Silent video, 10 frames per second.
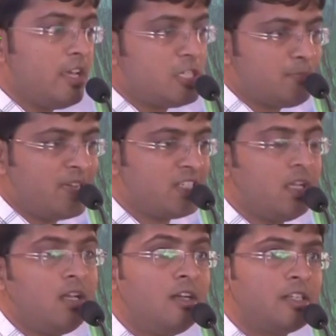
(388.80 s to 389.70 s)
the
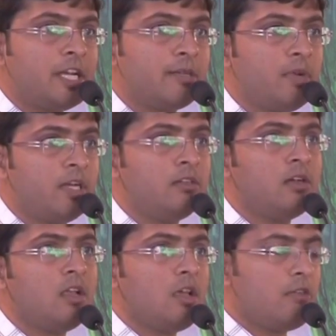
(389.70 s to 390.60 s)
special treatment
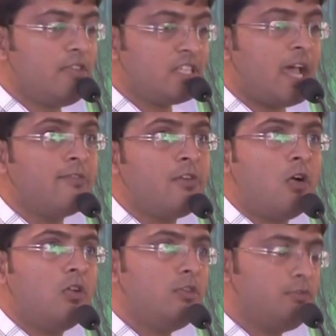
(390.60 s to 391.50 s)
which I
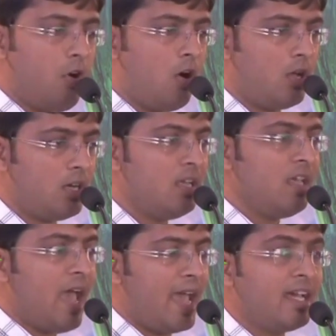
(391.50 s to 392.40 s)
found for
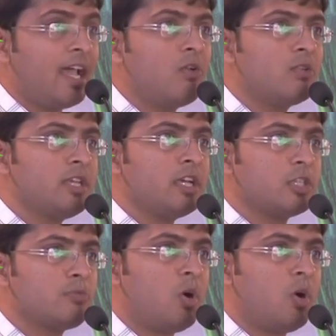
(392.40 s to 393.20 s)
ankylosing